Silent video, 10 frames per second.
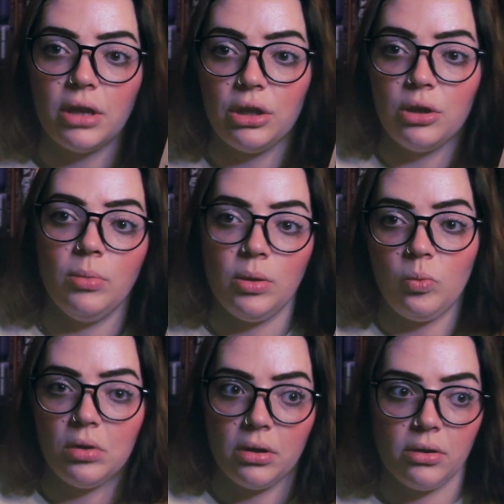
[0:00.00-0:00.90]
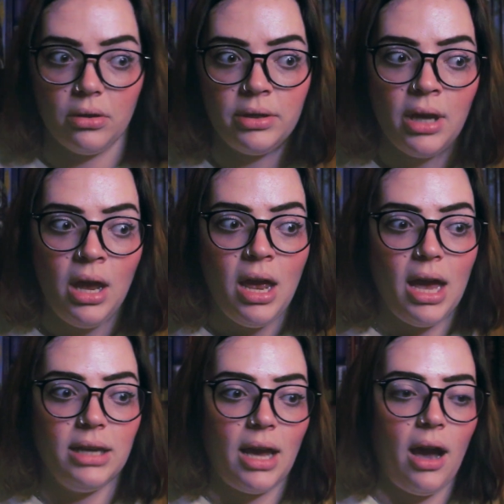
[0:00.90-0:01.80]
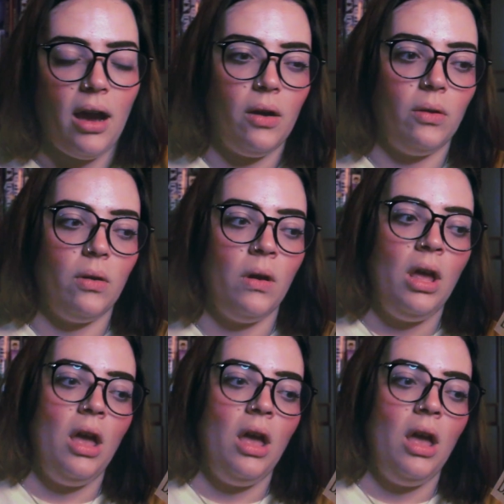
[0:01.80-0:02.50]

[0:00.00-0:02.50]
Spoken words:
the human world, and how